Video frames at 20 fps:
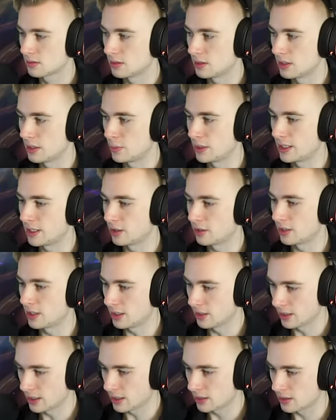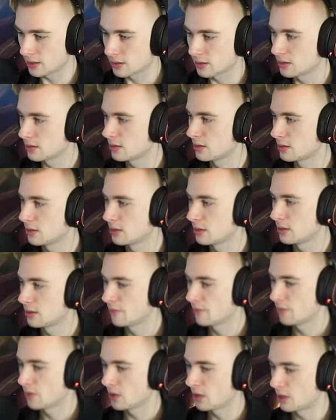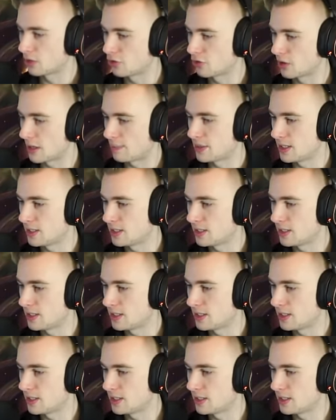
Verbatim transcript: Then we get our healing? I'll drop